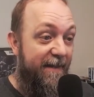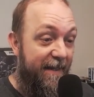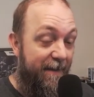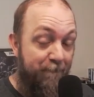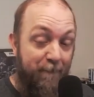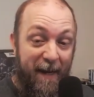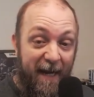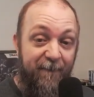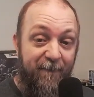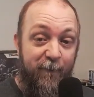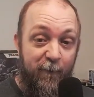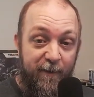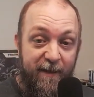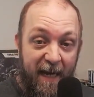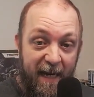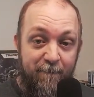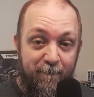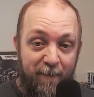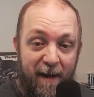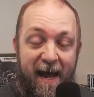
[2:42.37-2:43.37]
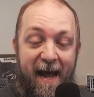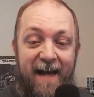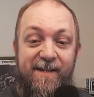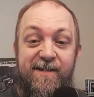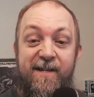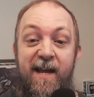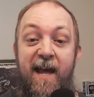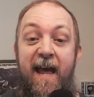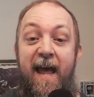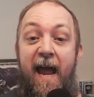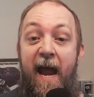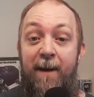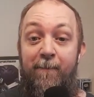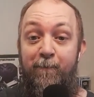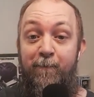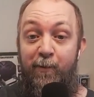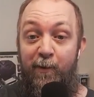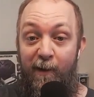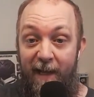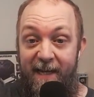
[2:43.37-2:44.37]
pay for Game Pass and
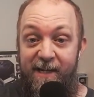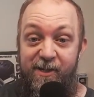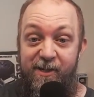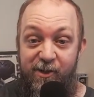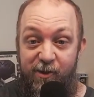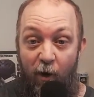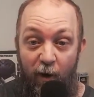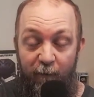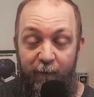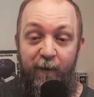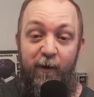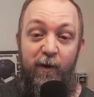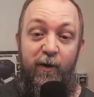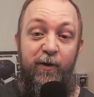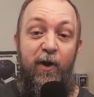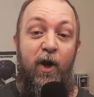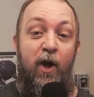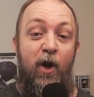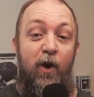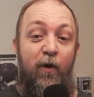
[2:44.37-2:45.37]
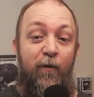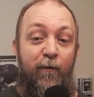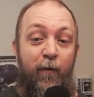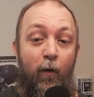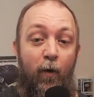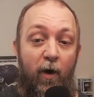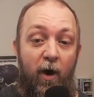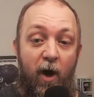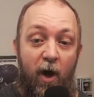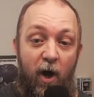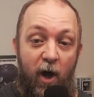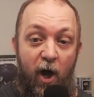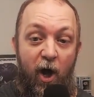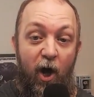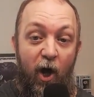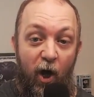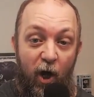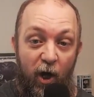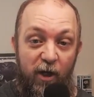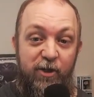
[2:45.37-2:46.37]
play Starfield for
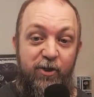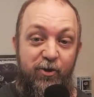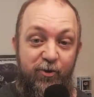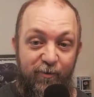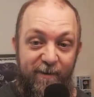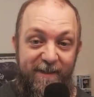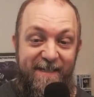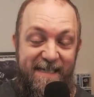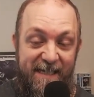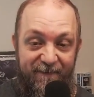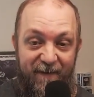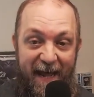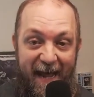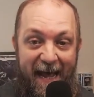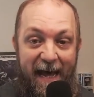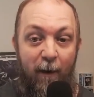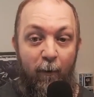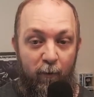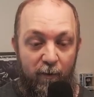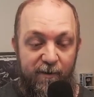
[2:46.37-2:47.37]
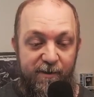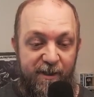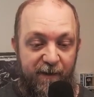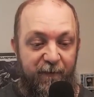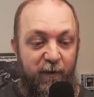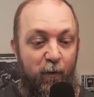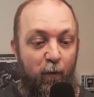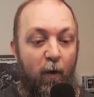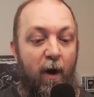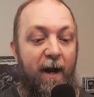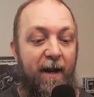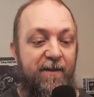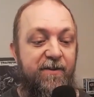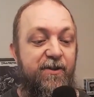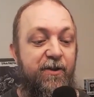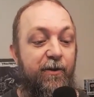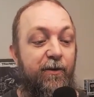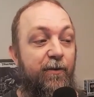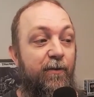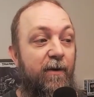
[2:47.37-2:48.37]
hundreds of hours if you wanted
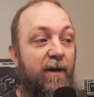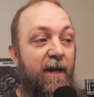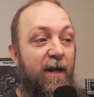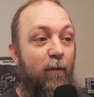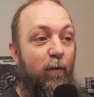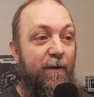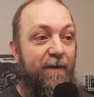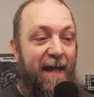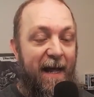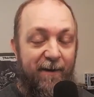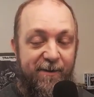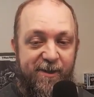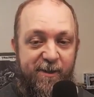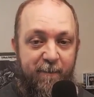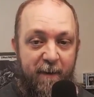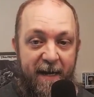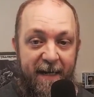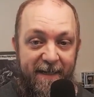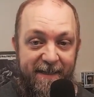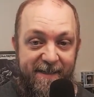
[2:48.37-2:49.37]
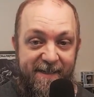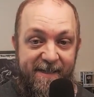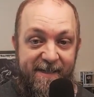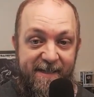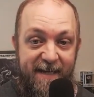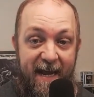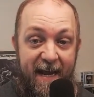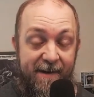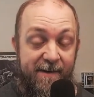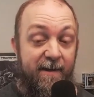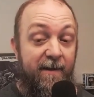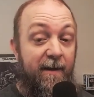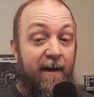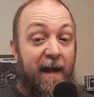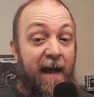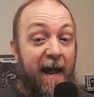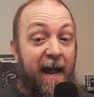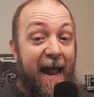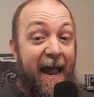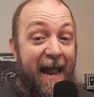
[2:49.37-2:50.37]
to without spending a cent.
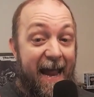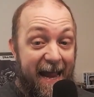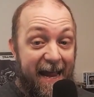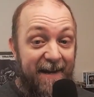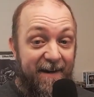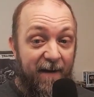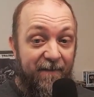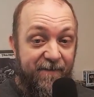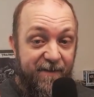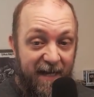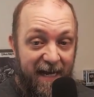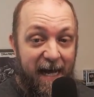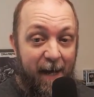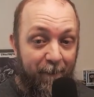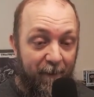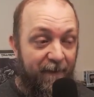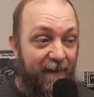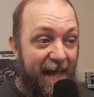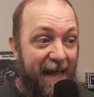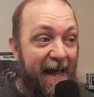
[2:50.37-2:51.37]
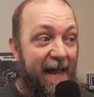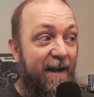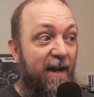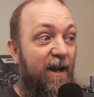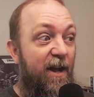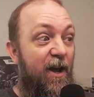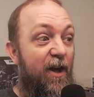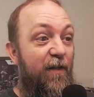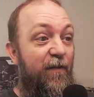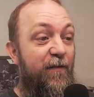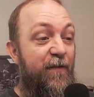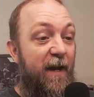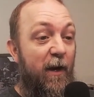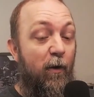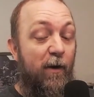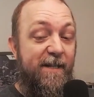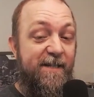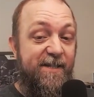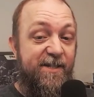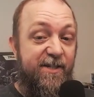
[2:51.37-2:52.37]
And on top of that, there
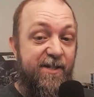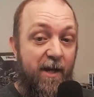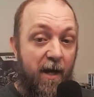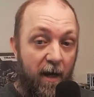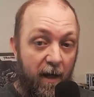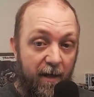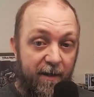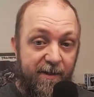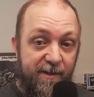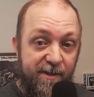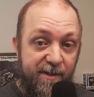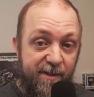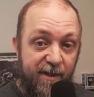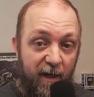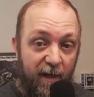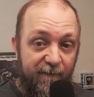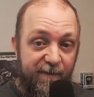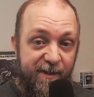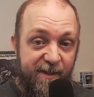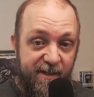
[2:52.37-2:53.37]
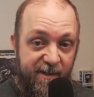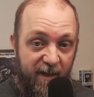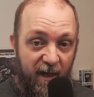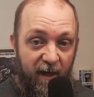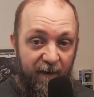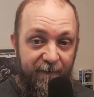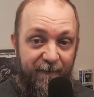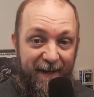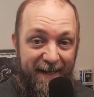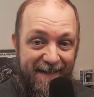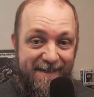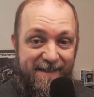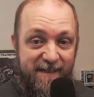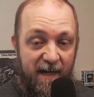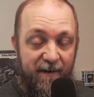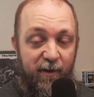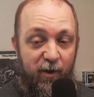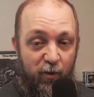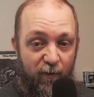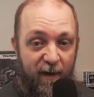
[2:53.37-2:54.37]
is tons of stuff inside
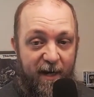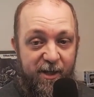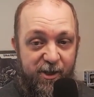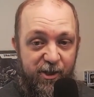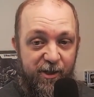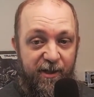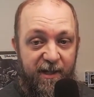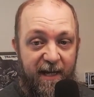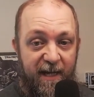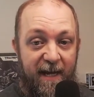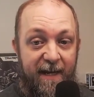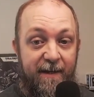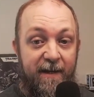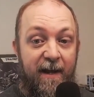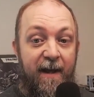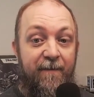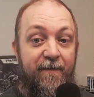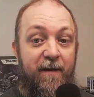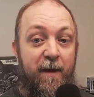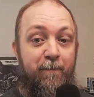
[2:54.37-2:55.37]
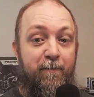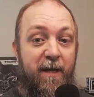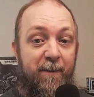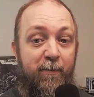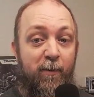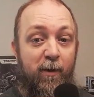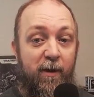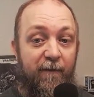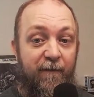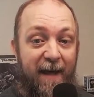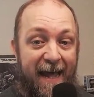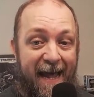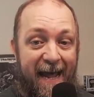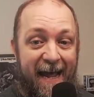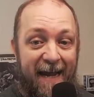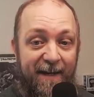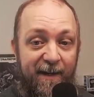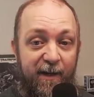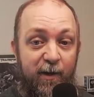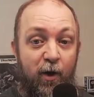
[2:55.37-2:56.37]
the creation kit that people have
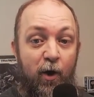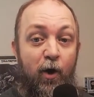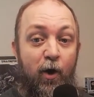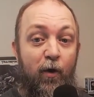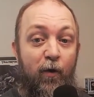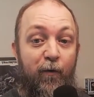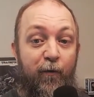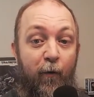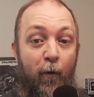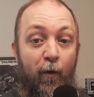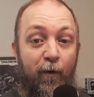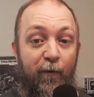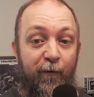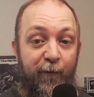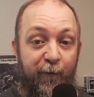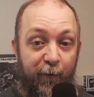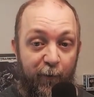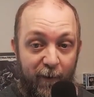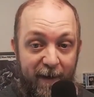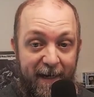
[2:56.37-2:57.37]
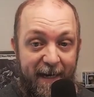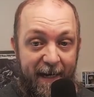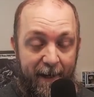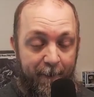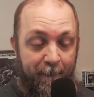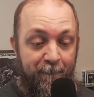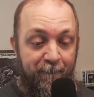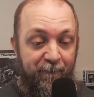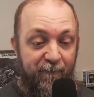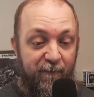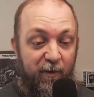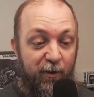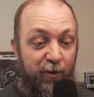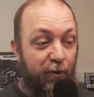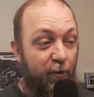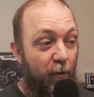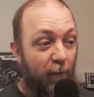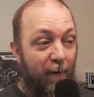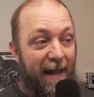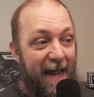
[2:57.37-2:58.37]
added for free. You
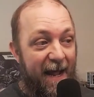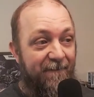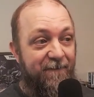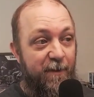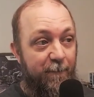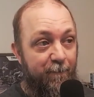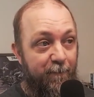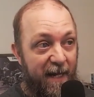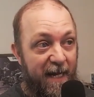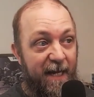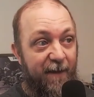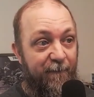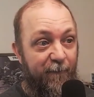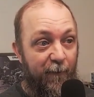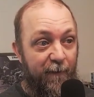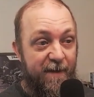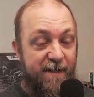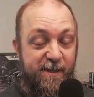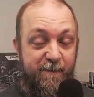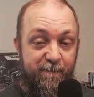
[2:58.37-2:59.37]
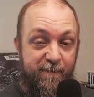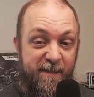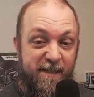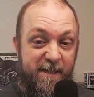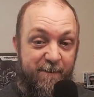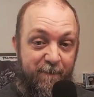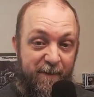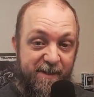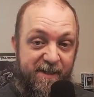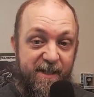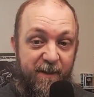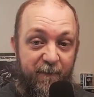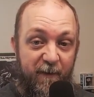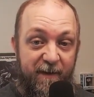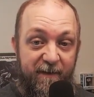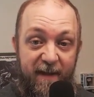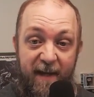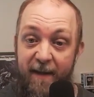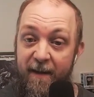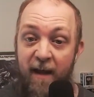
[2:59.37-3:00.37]
don't have to pay for this specific
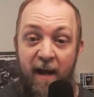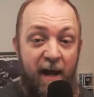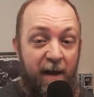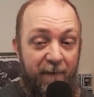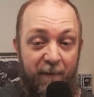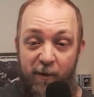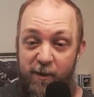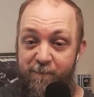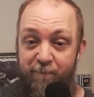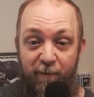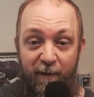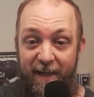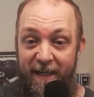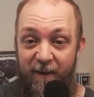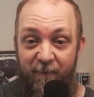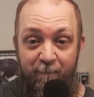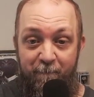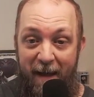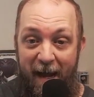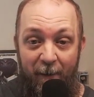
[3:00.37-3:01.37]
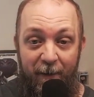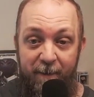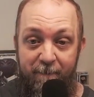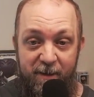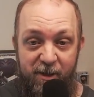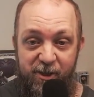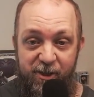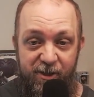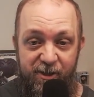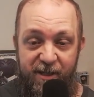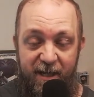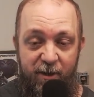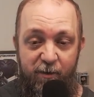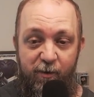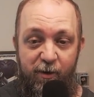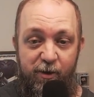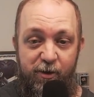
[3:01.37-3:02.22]
thing. There's plenty of bounty missions that you could